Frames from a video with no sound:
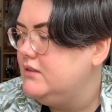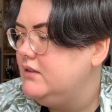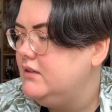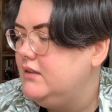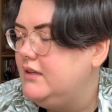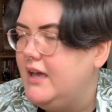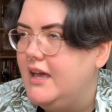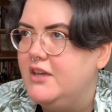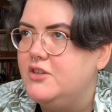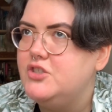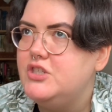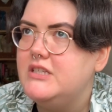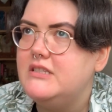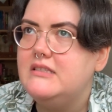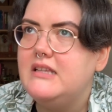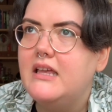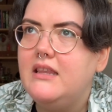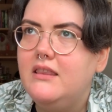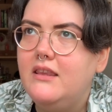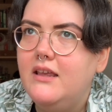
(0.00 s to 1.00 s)
Yeah, she
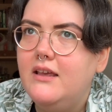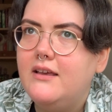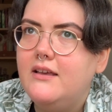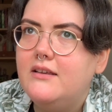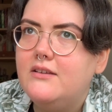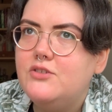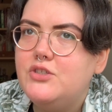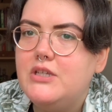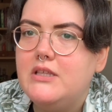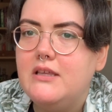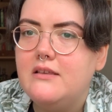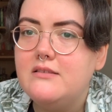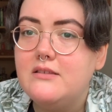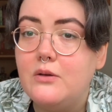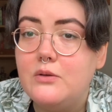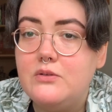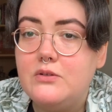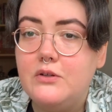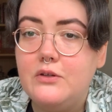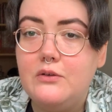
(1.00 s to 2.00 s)
said that she thinks I
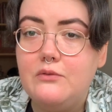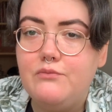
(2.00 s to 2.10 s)
do